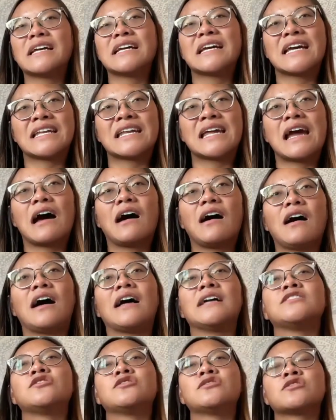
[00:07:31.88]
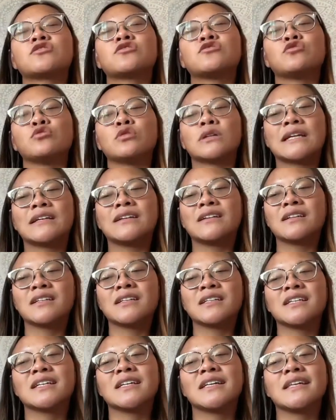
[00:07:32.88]
And I just couldn't
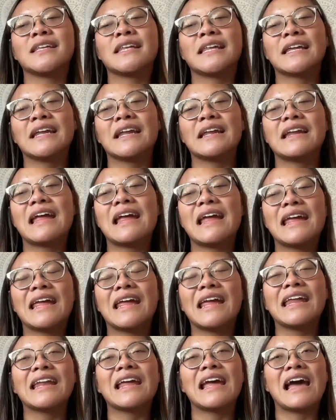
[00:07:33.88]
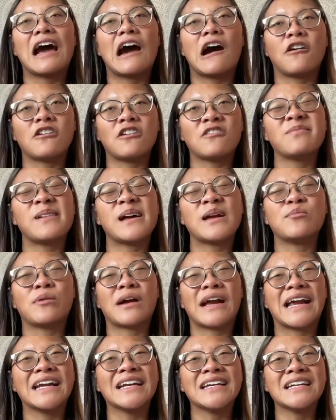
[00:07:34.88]
get it out of my
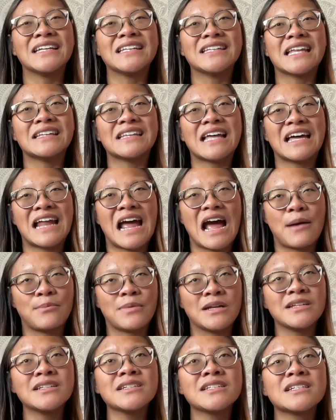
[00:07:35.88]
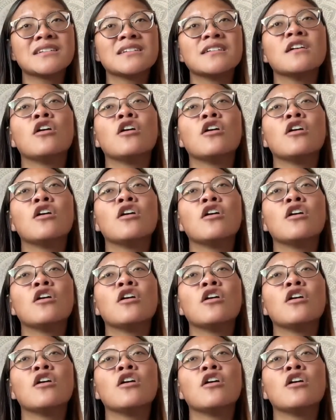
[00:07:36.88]
brain that that happened.